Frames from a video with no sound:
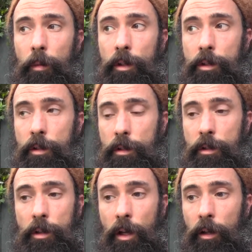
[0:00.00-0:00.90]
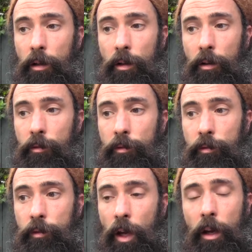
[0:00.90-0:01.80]
It's a state of
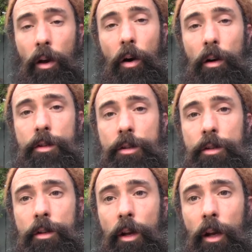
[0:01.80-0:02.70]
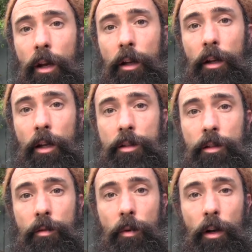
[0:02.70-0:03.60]
chaos, and that's a
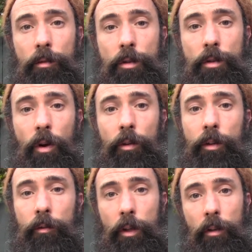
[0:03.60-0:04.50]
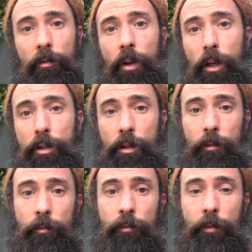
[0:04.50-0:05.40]
direct result of the invasion.
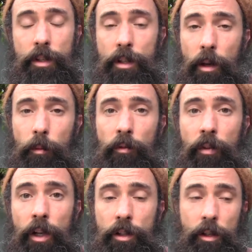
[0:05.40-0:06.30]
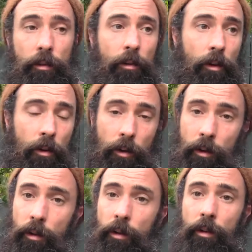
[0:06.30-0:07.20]
Same invasion
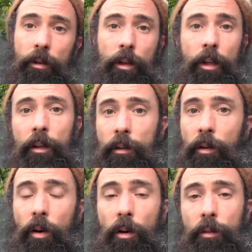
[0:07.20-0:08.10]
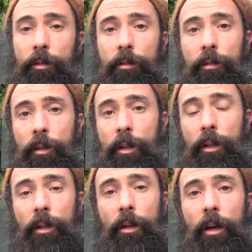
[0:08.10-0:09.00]
and all
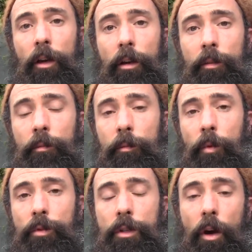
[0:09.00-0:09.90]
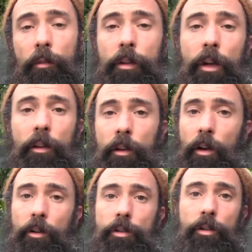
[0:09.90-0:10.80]
the uh, most every other
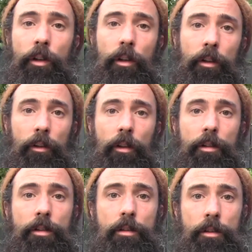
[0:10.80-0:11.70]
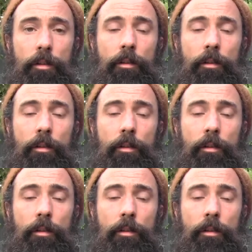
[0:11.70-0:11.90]
country that's